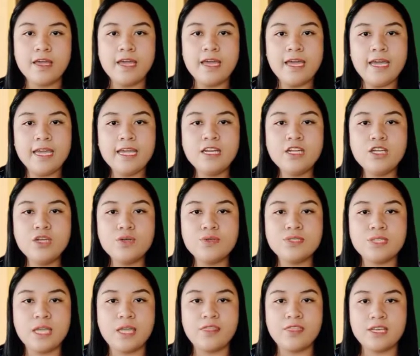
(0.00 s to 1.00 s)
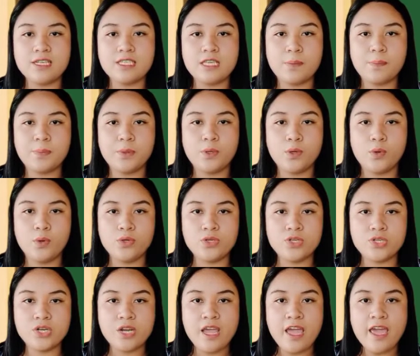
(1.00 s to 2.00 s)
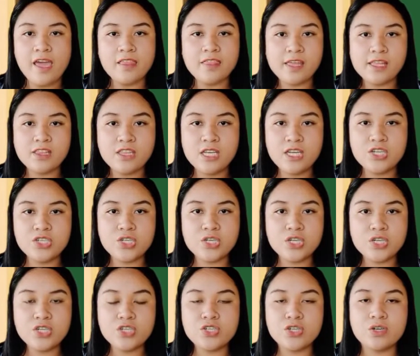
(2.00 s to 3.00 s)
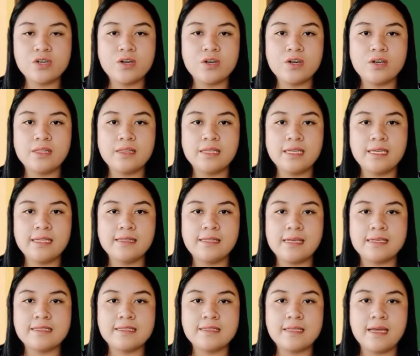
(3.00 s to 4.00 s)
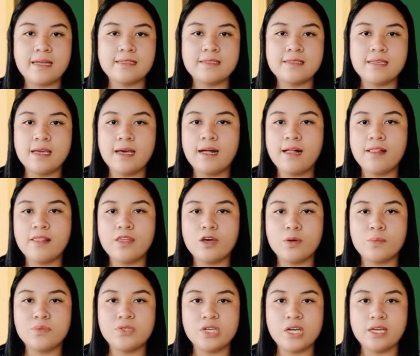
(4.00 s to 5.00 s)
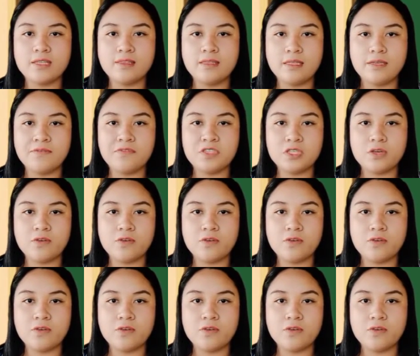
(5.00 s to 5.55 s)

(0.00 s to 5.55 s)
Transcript: In using this approach, the teacher generally does not tell the objectives